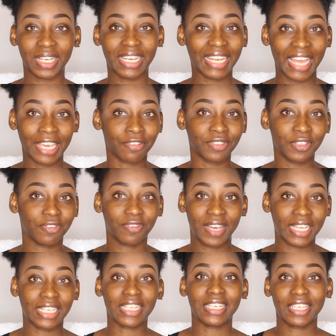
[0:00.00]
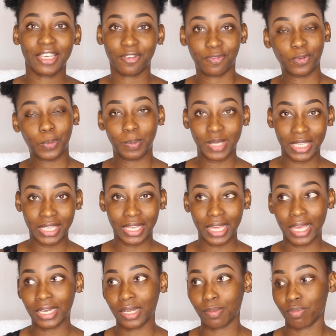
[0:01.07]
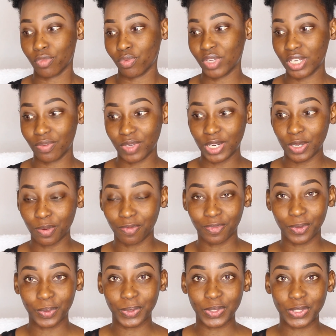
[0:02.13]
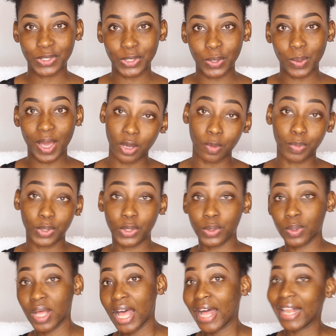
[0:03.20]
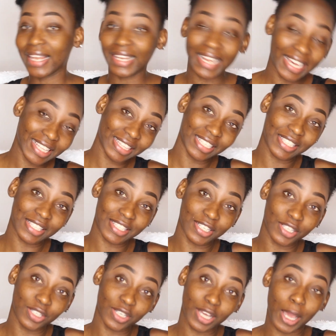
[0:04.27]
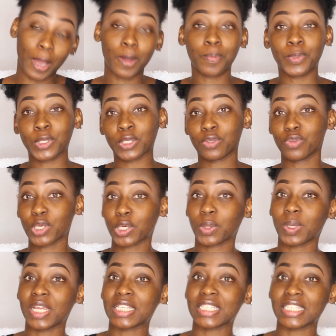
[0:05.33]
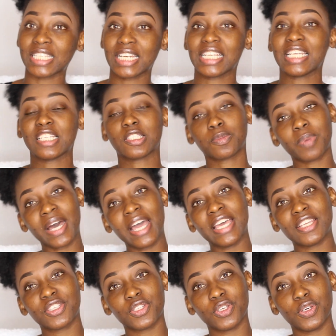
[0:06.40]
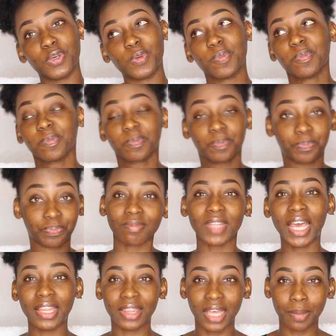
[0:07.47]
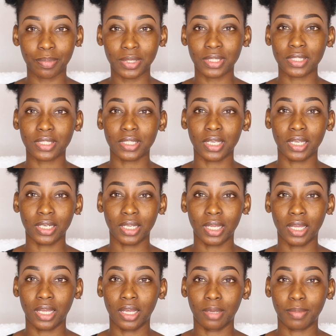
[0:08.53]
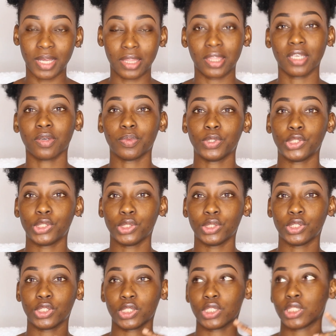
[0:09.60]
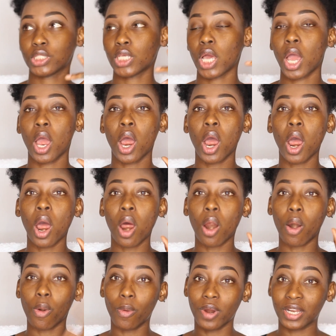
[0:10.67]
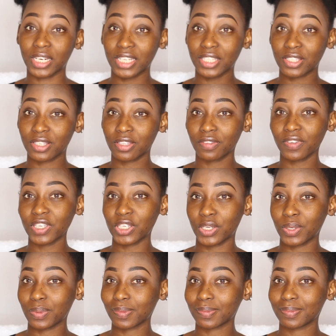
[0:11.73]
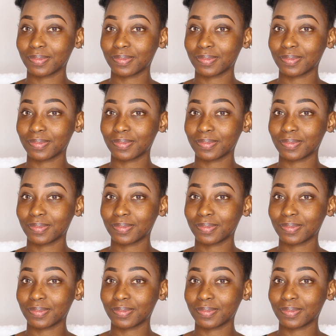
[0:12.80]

life defining year for me and I'm really really hopeful so I hope you like this look I hope you can recreate it and it inspires you and that being said uh, I think we should just run into the video